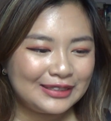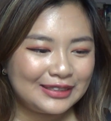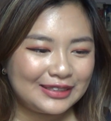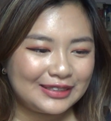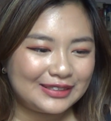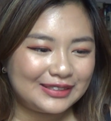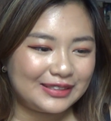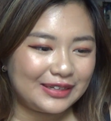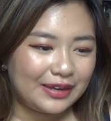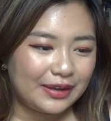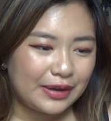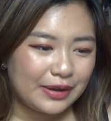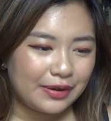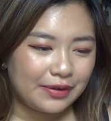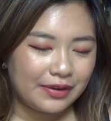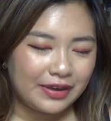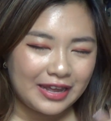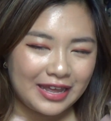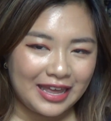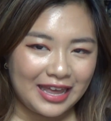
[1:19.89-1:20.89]

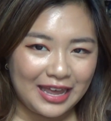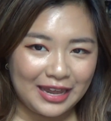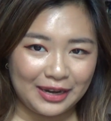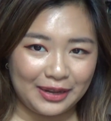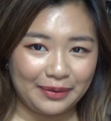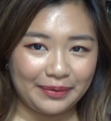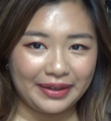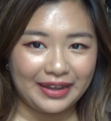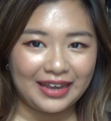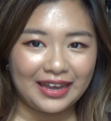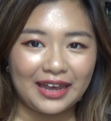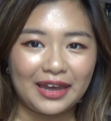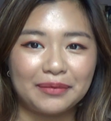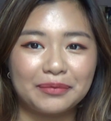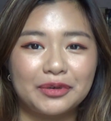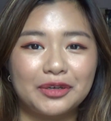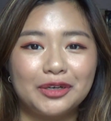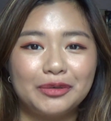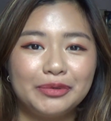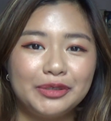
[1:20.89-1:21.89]
So anyway, I'm going to